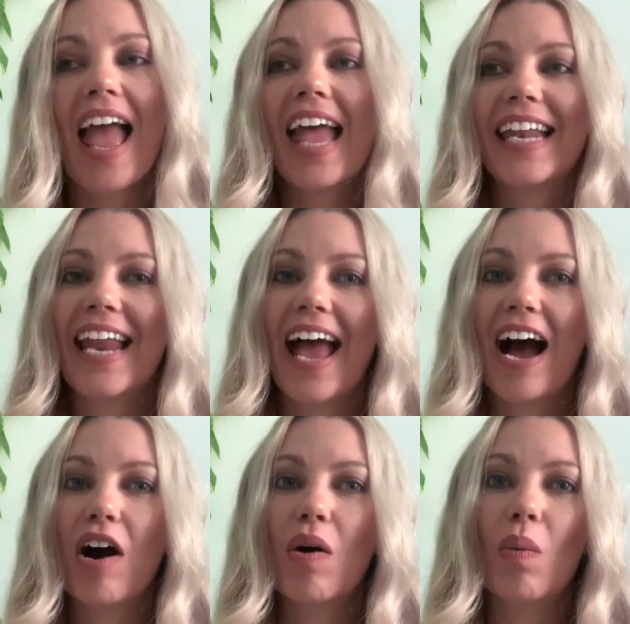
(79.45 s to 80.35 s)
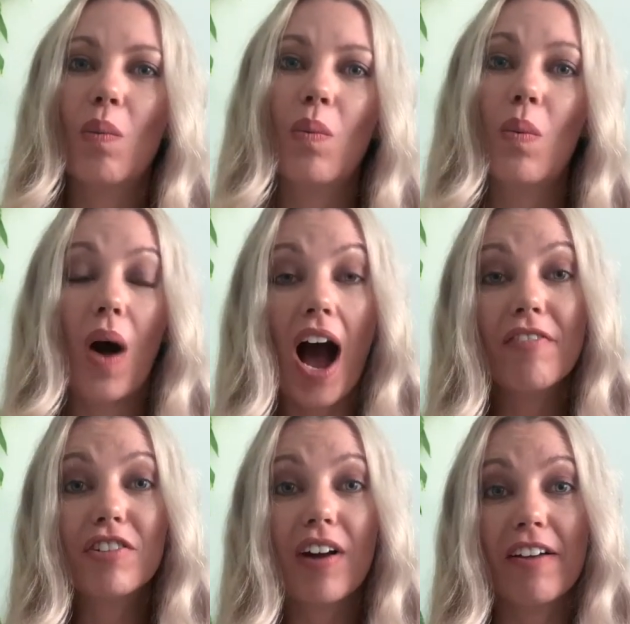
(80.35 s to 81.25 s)
Now,
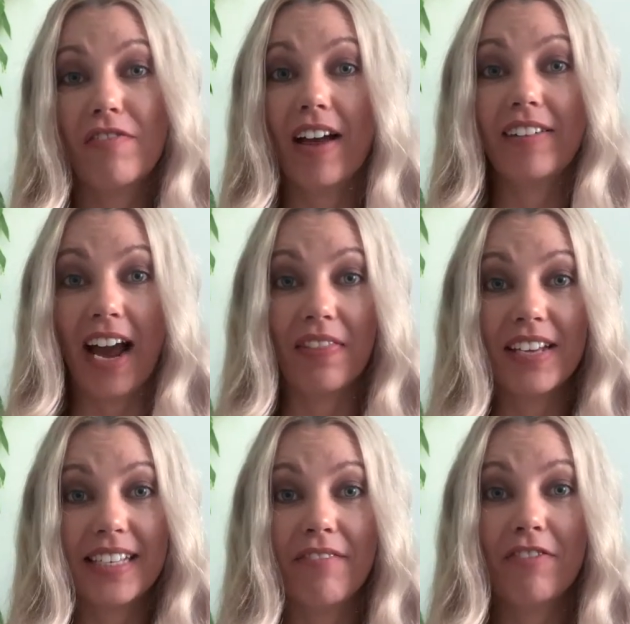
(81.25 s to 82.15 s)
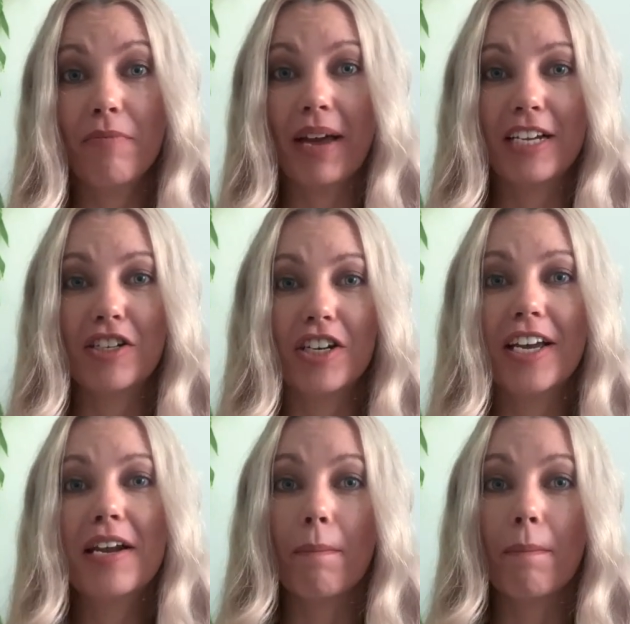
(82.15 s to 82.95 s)
after I found out this information,